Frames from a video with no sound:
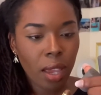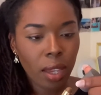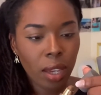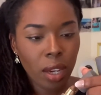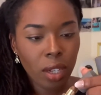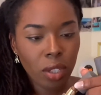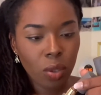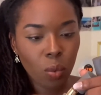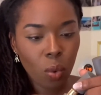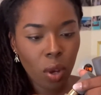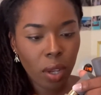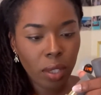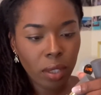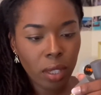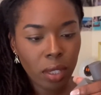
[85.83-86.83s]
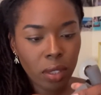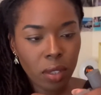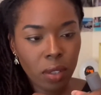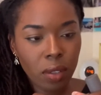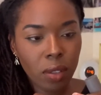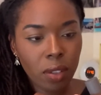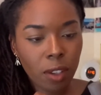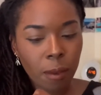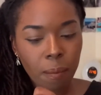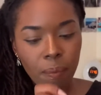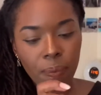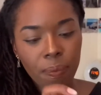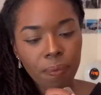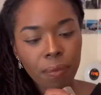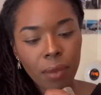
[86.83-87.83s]
Here's one, this is
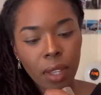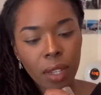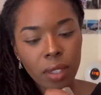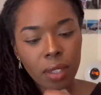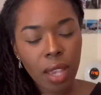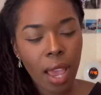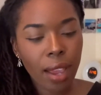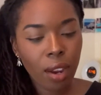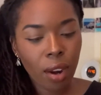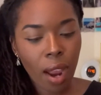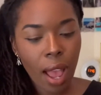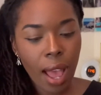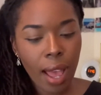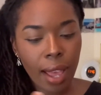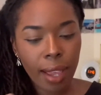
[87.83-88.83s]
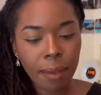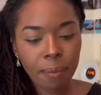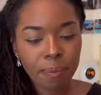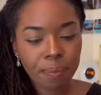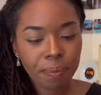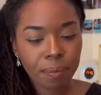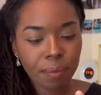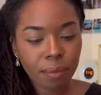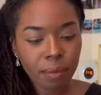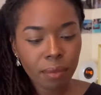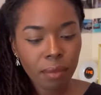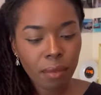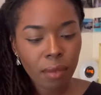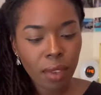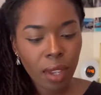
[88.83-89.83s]
tiger eye.
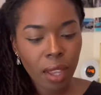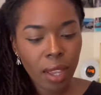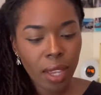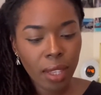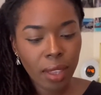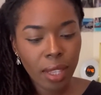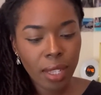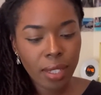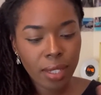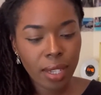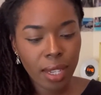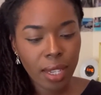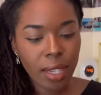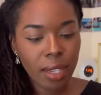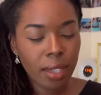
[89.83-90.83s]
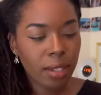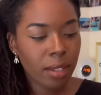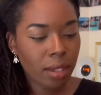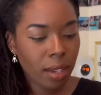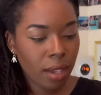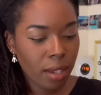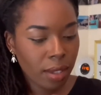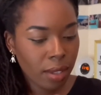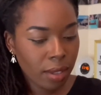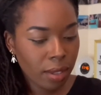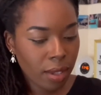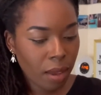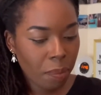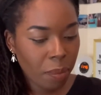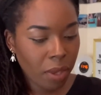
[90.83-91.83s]
And this is
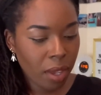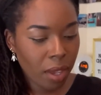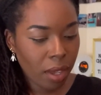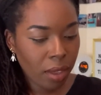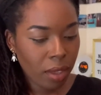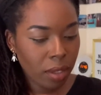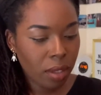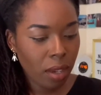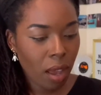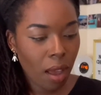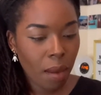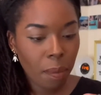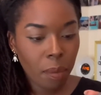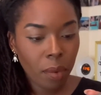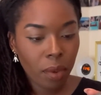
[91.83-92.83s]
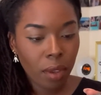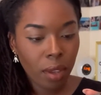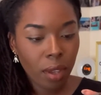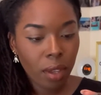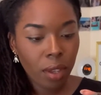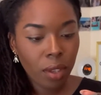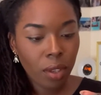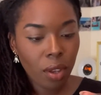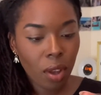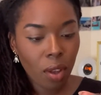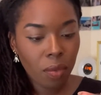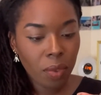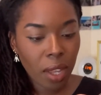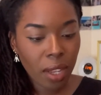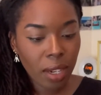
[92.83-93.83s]
sepia at the top. Y'all,
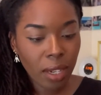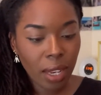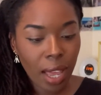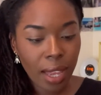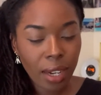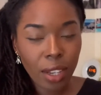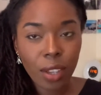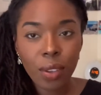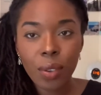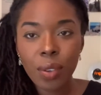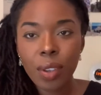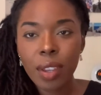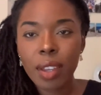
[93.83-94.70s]
I'm not gonna lie to you.